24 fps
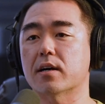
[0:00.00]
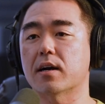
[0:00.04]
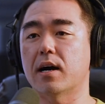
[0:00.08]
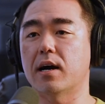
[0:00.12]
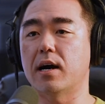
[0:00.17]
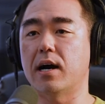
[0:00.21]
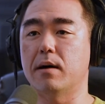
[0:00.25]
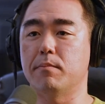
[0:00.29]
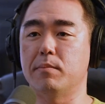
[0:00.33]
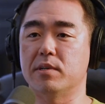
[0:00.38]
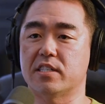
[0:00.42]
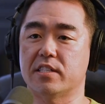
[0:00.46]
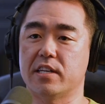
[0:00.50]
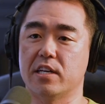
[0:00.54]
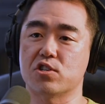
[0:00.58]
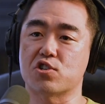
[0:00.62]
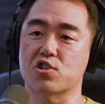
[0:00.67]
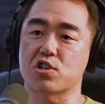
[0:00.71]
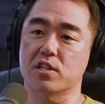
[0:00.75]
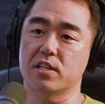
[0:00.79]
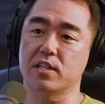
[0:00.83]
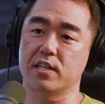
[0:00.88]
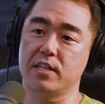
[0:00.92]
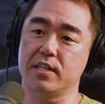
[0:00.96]
I- am
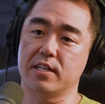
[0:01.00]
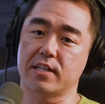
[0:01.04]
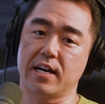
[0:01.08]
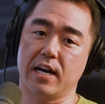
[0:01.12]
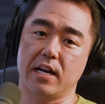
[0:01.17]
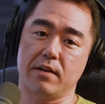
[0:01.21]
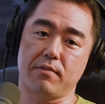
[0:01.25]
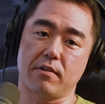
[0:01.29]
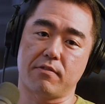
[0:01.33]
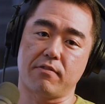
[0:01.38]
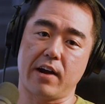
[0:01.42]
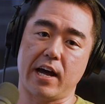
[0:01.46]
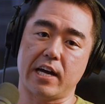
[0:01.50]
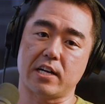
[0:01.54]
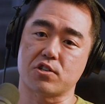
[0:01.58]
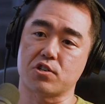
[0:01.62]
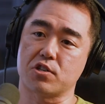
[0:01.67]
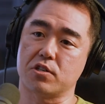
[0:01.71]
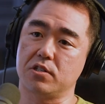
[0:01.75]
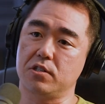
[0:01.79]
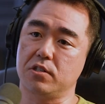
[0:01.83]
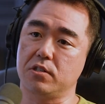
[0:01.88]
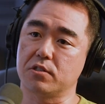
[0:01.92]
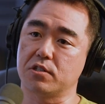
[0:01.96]
essentially kind of a
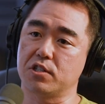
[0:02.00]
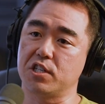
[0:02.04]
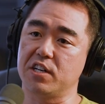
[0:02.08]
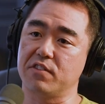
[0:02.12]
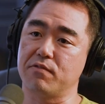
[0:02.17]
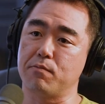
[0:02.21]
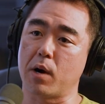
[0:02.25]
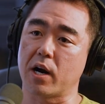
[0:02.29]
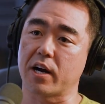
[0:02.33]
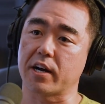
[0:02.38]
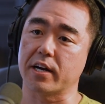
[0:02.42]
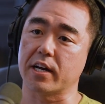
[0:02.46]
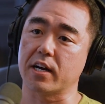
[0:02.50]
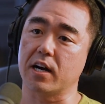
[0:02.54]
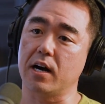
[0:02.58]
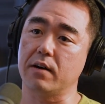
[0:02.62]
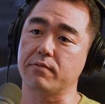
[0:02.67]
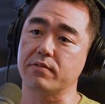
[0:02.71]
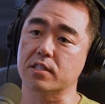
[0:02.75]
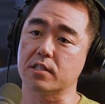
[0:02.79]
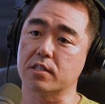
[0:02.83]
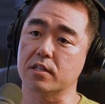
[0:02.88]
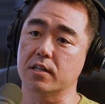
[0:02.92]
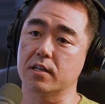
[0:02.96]
fractional chief marketing
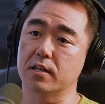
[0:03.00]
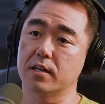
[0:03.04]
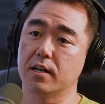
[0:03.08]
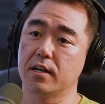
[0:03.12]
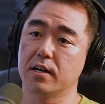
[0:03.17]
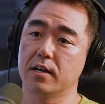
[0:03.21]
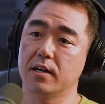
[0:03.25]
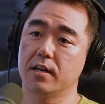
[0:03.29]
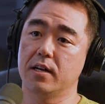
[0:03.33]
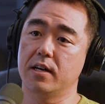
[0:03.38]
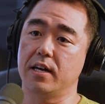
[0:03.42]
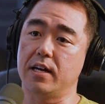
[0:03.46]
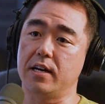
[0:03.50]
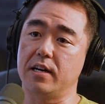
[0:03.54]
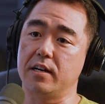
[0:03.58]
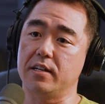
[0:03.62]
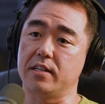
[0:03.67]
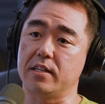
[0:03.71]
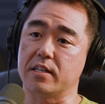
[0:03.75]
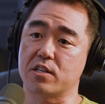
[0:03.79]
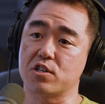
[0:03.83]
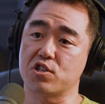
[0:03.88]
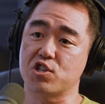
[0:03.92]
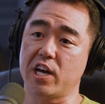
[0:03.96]
officer, right? And in
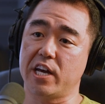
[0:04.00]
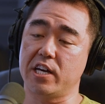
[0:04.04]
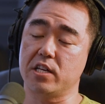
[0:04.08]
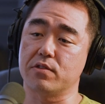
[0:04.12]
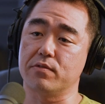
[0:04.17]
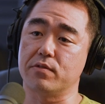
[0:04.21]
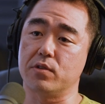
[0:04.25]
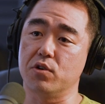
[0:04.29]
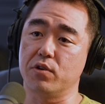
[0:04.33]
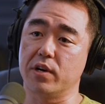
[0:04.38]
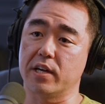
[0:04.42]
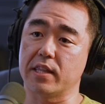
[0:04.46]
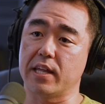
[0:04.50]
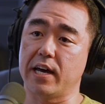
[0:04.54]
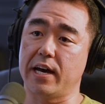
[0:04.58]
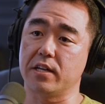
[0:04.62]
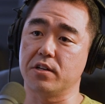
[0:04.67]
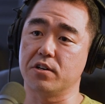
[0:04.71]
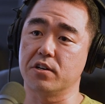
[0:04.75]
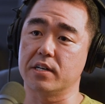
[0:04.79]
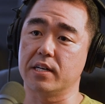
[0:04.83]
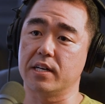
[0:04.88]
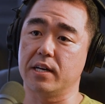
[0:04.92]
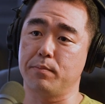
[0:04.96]
exchange of doing that,
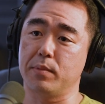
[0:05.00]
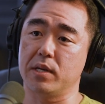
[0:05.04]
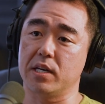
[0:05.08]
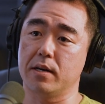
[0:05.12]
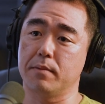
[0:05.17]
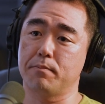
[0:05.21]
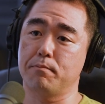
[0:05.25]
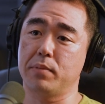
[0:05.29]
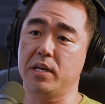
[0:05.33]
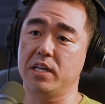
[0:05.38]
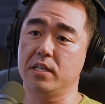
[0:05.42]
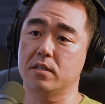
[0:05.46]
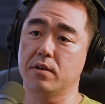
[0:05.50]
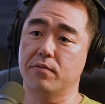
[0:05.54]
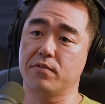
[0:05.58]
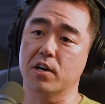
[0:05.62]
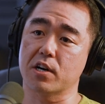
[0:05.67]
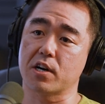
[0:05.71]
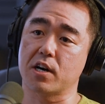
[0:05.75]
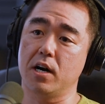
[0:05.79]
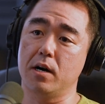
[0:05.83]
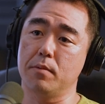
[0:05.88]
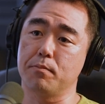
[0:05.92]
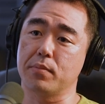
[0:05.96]
you're going to give me a piece of your
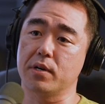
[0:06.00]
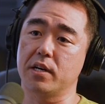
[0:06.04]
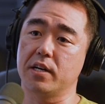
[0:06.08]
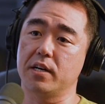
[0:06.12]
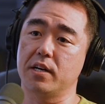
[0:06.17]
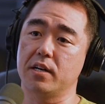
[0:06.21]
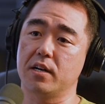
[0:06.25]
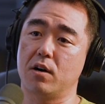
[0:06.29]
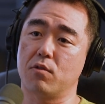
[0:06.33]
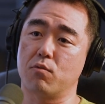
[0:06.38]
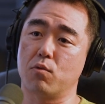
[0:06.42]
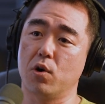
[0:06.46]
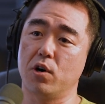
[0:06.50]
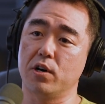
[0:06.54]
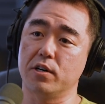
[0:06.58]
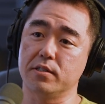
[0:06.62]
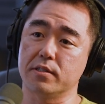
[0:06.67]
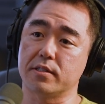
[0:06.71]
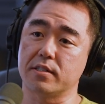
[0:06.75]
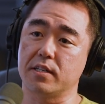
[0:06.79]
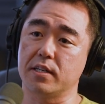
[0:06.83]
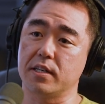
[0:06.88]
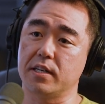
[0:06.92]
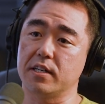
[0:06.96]
company, a
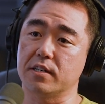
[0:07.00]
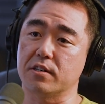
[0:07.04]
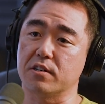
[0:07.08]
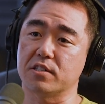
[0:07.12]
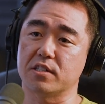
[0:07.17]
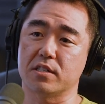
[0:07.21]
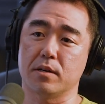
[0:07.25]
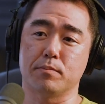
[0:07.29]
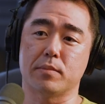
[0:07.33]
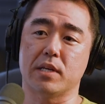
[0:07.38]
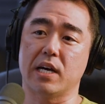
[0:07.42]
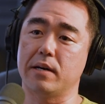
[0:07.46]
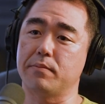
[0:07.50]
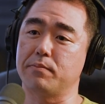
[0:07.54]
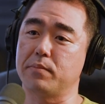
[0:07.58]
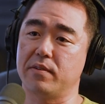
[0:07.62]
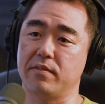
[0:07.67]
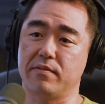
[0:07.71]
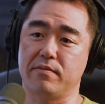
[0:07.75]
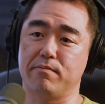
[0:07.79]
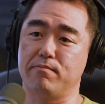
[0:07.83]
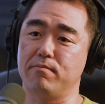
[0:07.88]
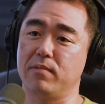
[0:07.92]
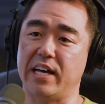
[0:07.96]
royalty, or some type
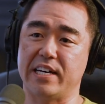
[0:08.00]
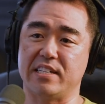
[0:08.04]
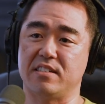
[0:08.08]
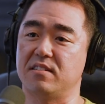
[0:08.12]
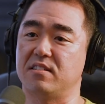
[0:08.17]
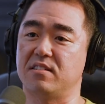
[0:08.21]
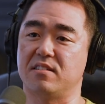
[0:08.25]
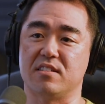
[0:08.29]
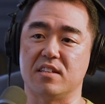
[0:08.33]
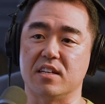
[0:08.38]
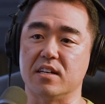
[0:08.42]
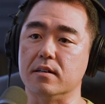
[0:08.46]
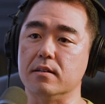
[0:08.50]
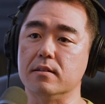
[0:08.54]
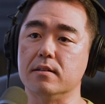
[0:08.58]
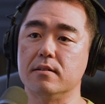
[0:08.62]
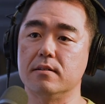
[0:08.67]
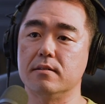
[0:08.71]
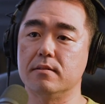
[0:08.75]
of license deal.